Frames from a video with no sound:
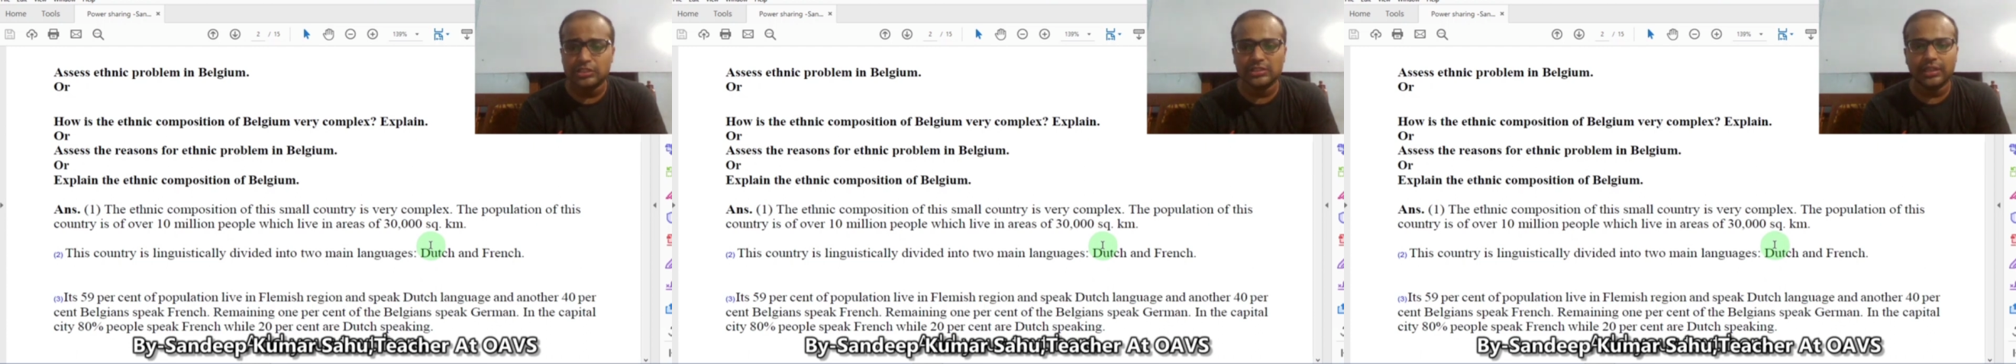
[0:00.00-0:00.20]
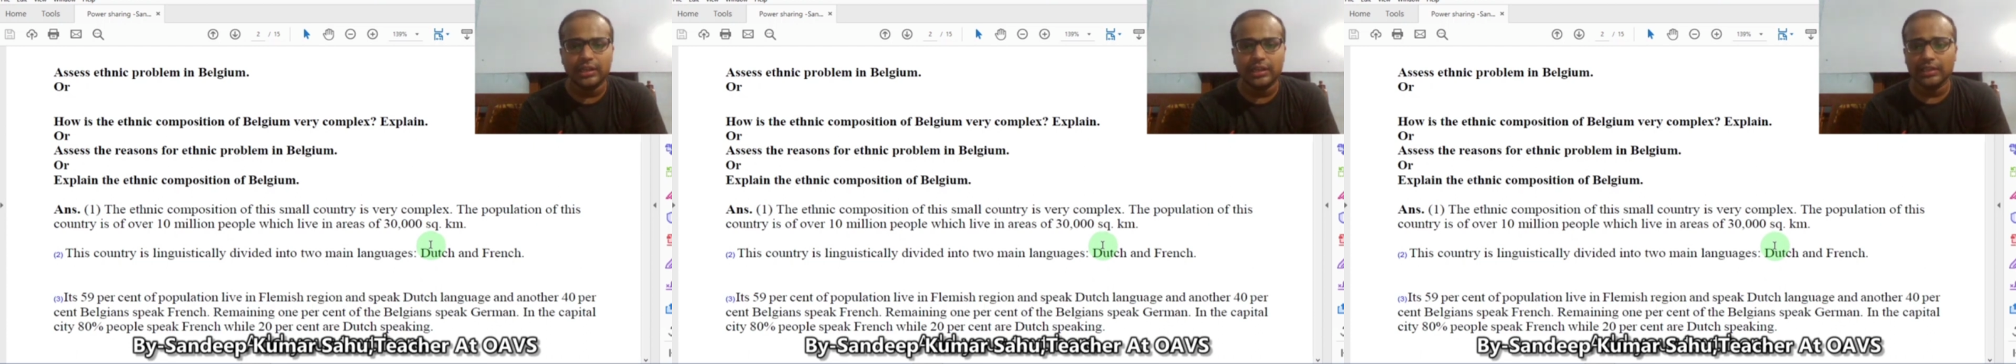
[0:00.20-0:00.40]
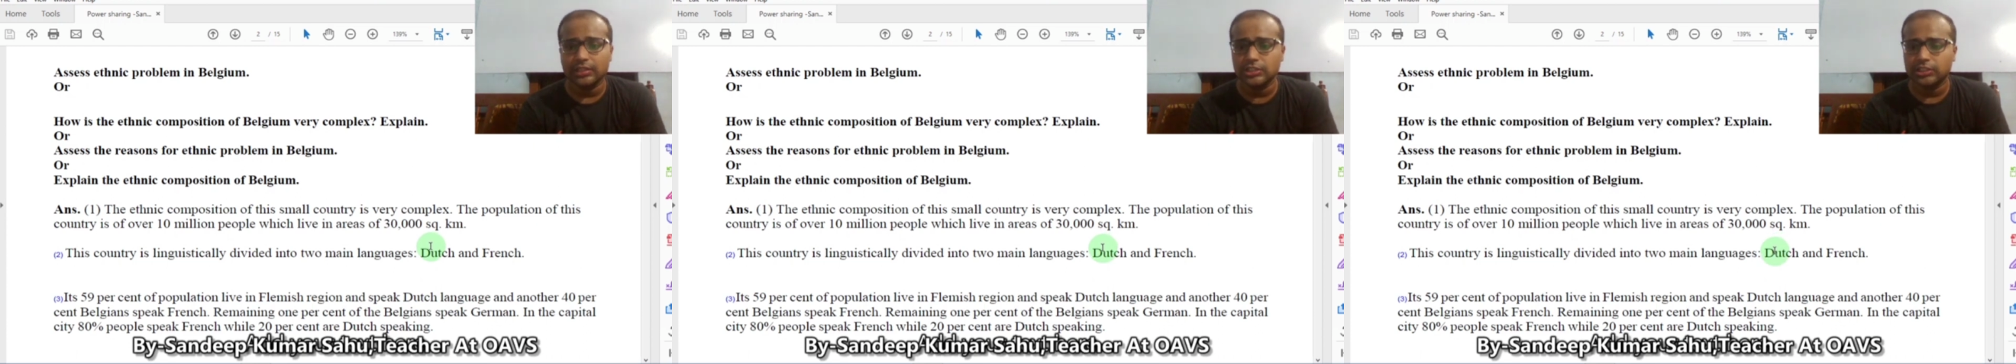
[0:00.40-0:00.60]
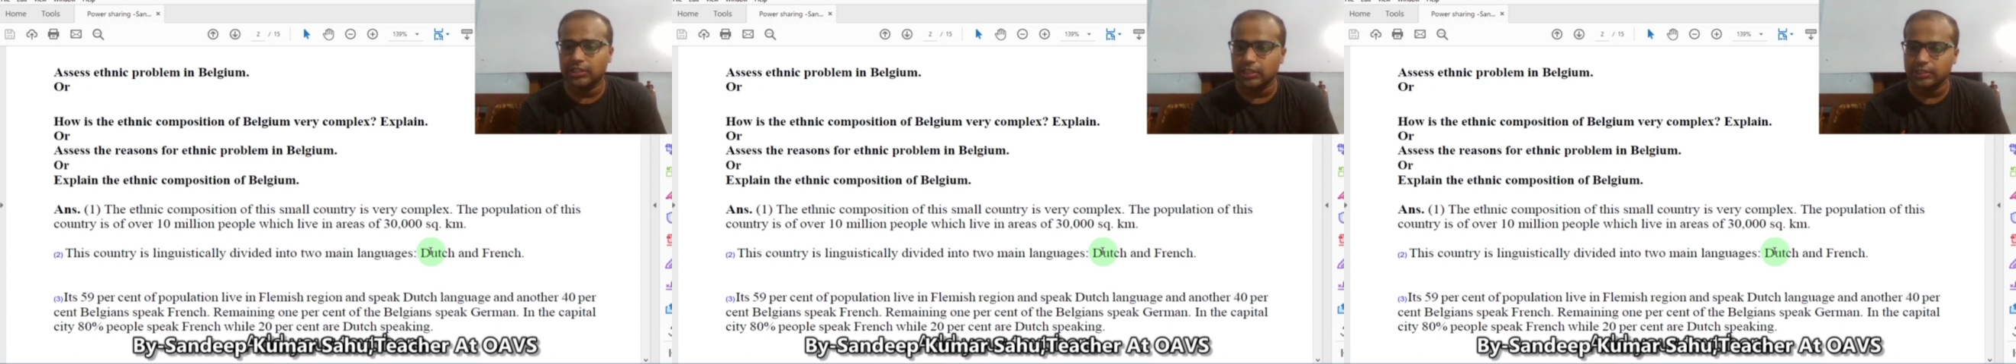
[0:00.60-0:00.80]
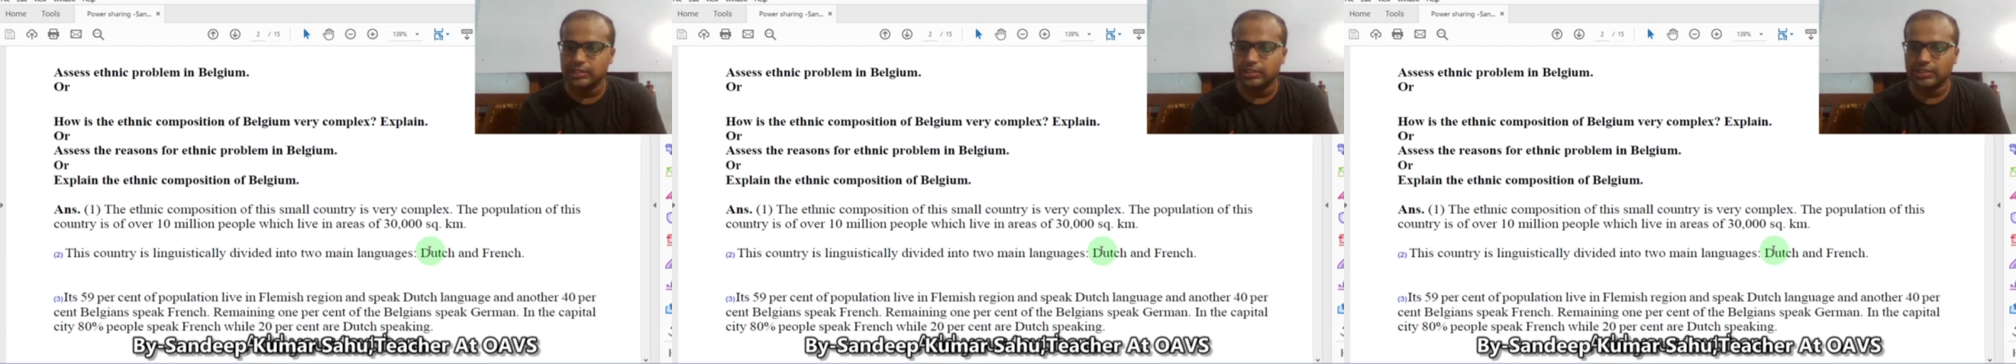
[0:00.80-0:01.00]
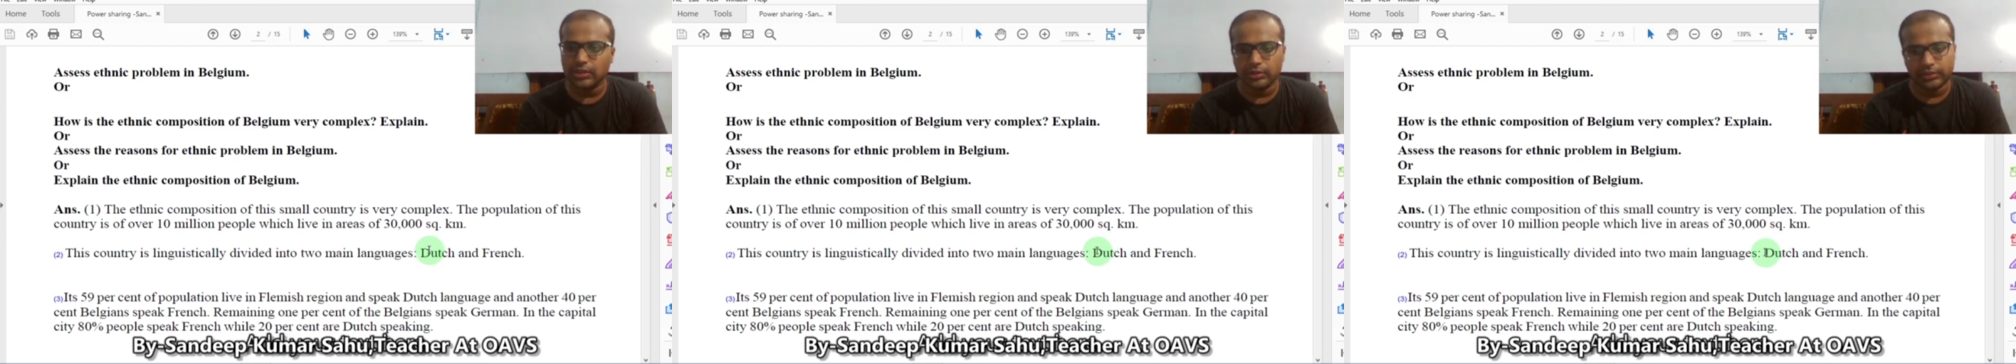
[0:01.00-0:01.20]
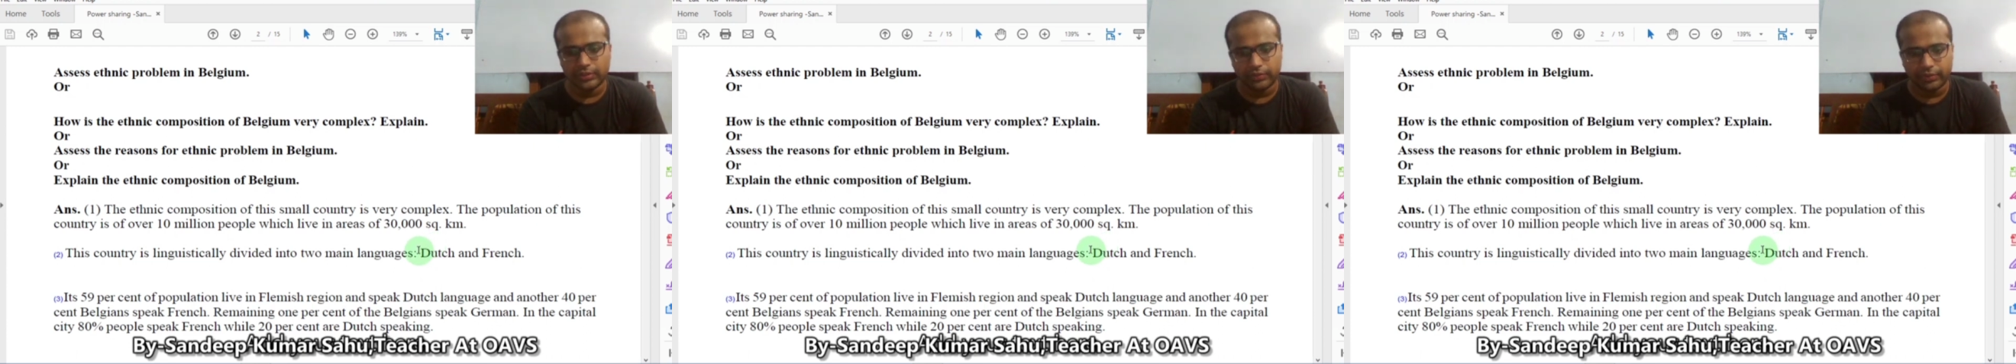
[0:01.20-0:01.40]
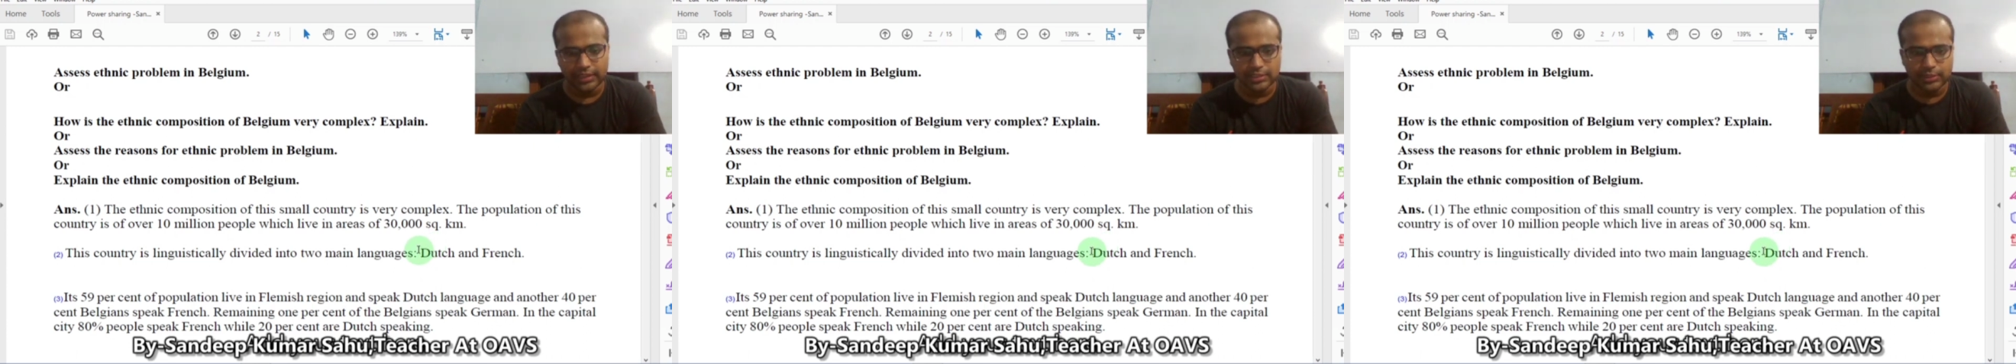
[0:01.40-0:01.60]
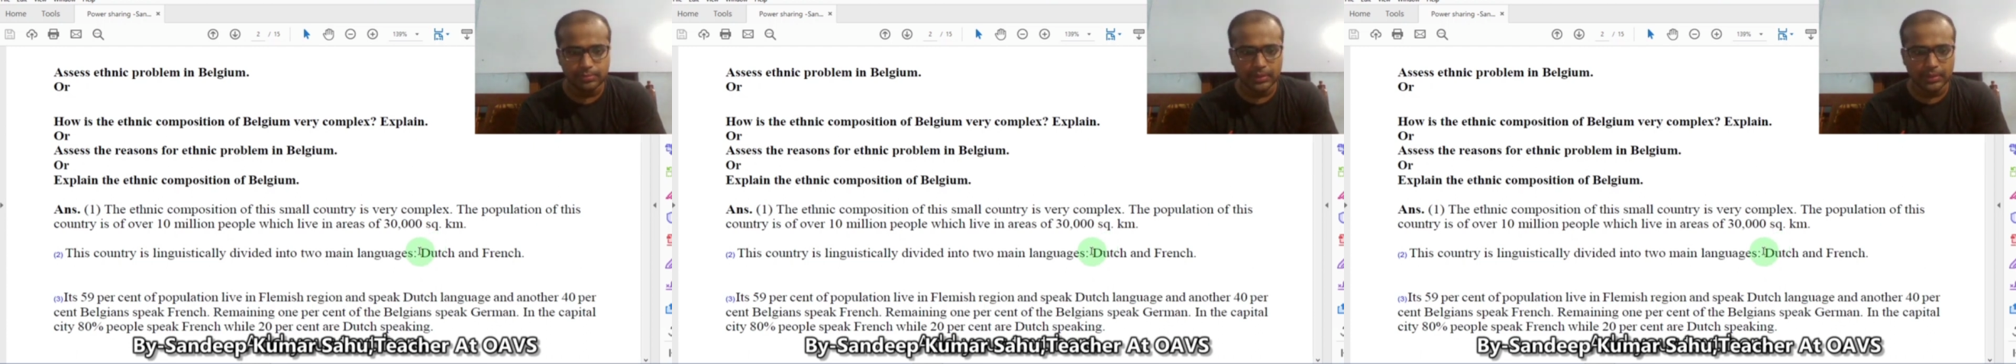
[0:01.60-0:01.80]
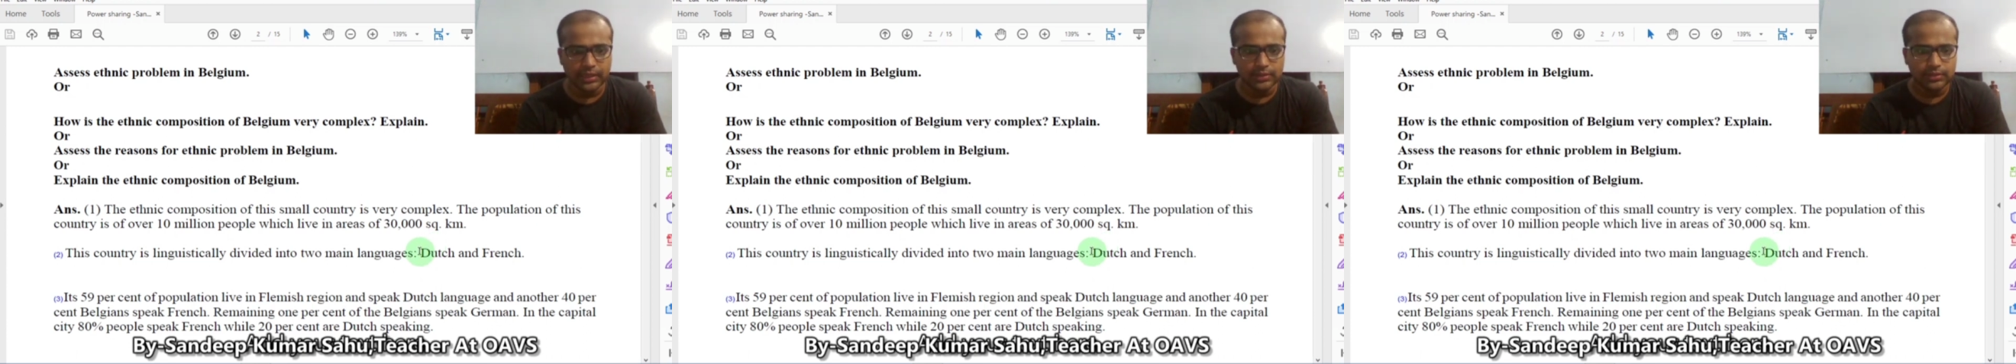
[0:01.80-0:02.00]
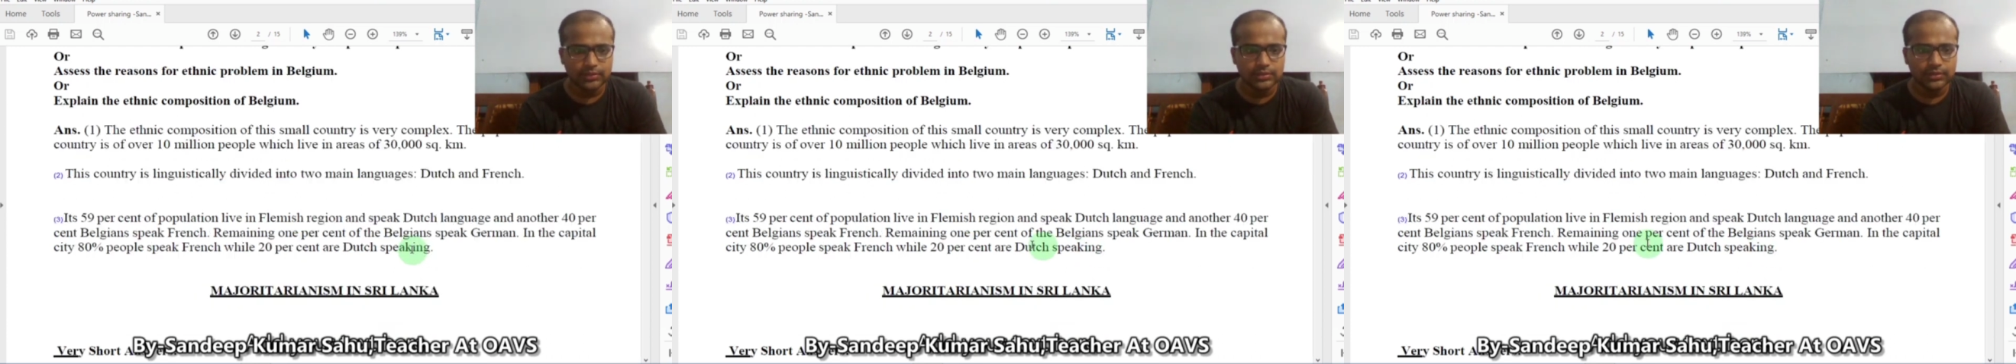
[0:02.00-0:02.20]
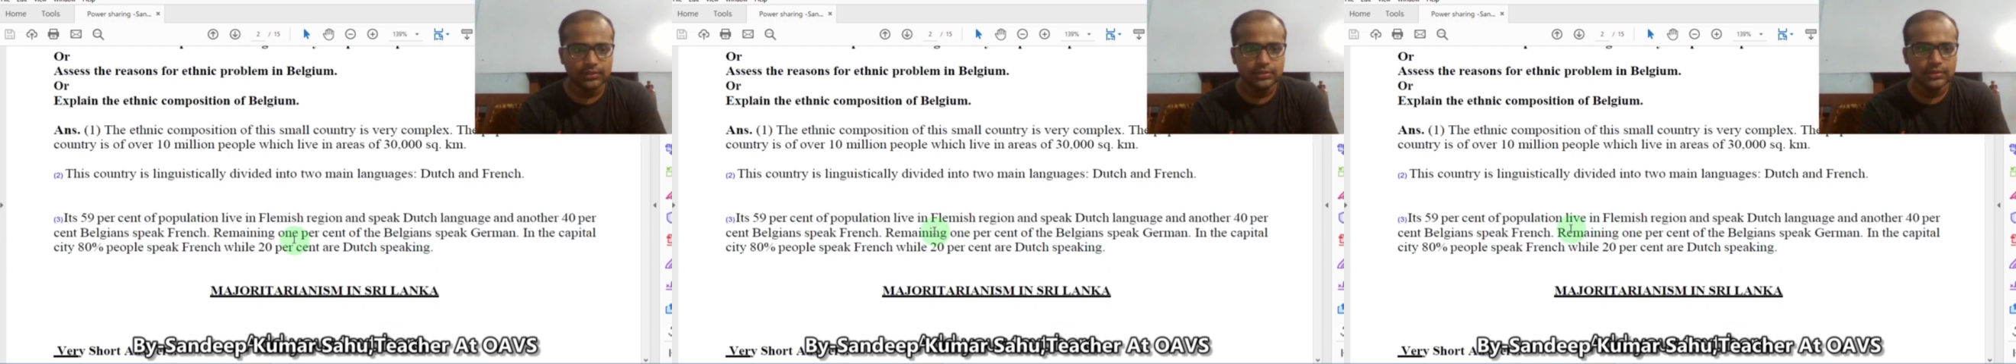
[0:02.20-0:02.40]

that is Dutch or the French speakers,